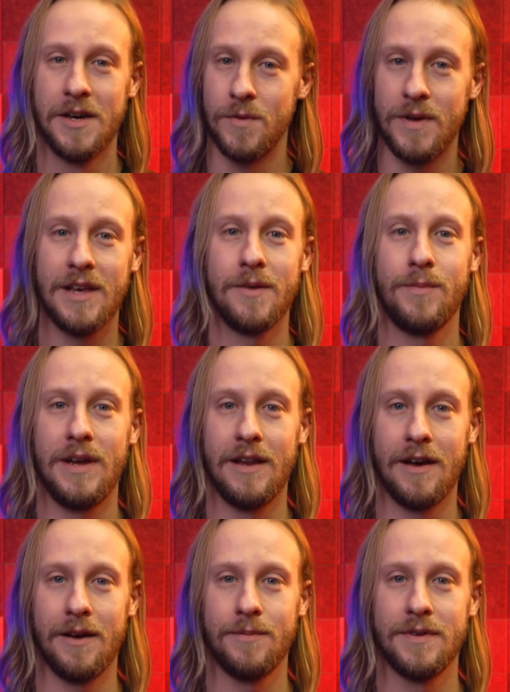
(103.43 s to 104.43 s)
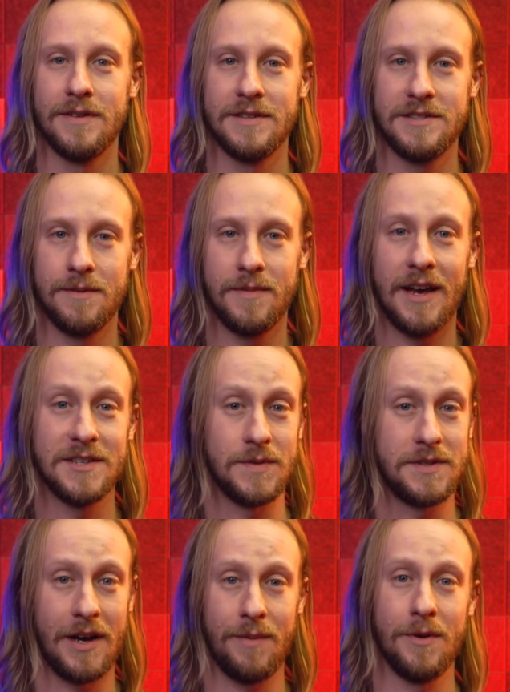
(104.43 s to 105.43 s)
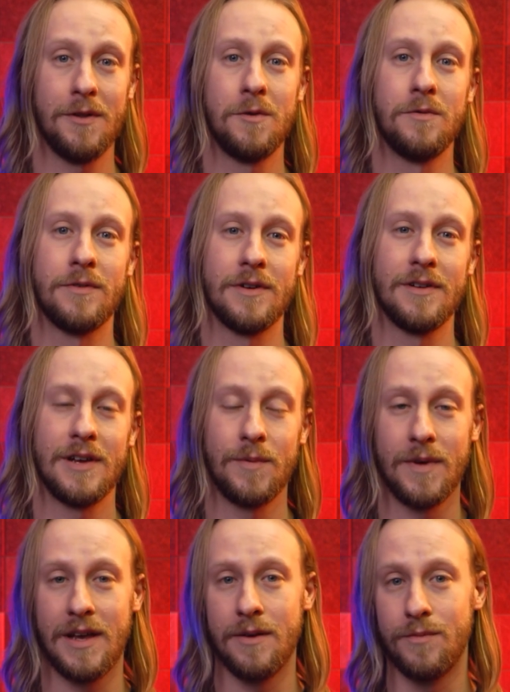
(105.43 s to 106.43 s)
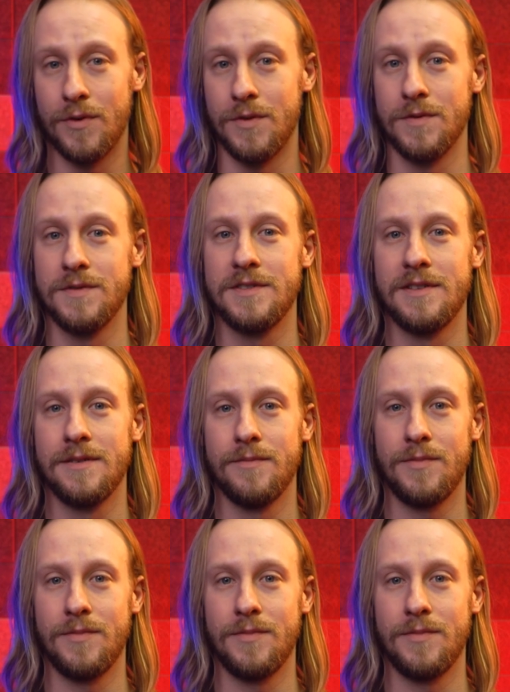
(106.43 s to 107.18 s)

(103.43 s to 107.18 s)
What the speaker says: We get beat up. Sometimes we topple over and we get bruised.